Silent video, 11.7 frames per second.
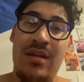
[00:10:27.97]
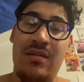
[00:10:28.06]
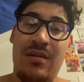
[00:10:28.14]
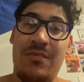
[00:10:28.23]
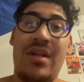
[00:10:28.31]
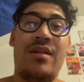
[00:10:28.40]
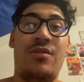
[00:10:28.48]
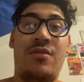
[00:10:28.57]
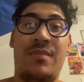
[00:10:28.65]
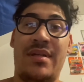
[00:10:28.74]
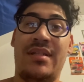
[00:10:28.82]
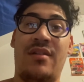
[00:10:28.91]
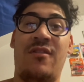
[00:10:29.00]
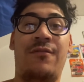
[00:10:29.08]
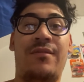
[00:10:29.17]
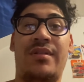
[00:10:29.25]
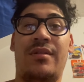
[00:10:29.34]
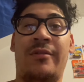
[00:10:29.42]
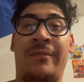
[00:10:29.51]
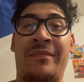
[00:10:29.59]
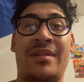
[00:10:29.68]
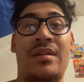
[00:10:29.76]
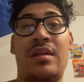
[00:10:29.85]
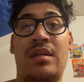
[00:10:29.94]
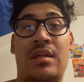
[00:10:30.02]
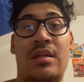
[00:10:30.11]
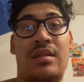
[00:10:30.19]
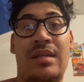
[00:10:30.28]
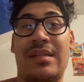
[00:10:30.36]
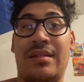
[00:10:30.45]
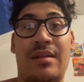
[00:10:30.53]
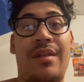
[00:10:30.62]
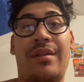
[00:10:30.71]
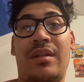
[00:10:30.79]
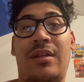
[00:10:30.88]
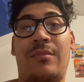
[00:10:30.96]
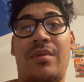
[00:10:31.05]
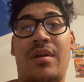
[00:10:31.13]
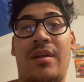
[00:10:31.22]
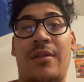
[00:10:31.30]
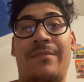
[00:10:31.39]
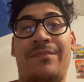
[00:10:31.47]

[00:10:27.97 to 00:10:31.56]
I'm trying to do it myself, so that's another thing. But